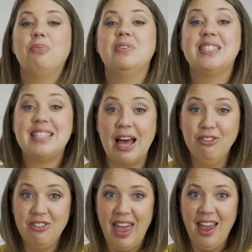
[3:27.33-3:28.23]

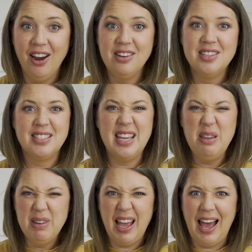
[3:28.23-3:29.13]
self-care,
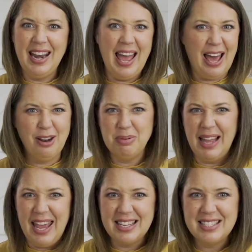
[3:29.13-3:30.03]
seemed kind of out of
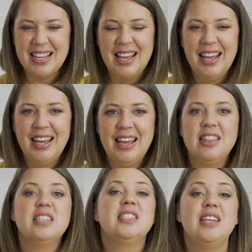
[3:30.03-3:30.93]
place.
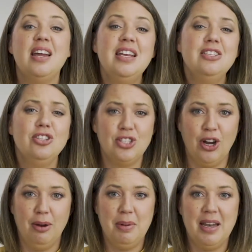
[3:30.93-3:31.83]
The study
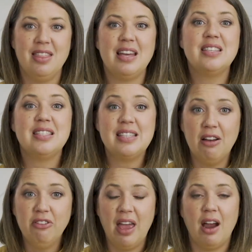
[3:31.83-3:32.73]
determined that
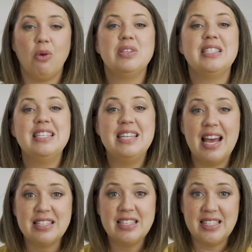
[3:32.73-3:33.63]
self care was
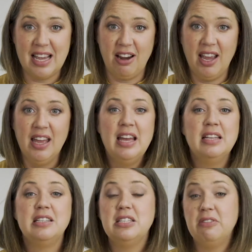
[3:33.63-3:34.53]
necessary
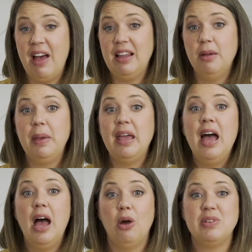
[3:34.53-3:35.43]
to developing
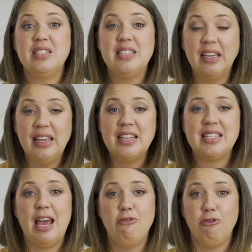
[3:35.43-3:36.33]
a resilient
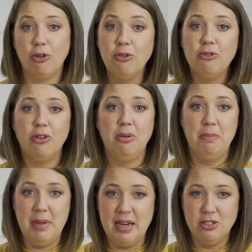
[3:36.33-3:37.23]
and fruitful
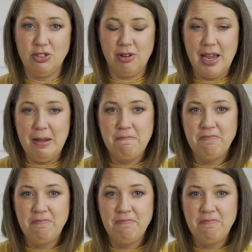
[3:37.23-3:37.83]
ministry.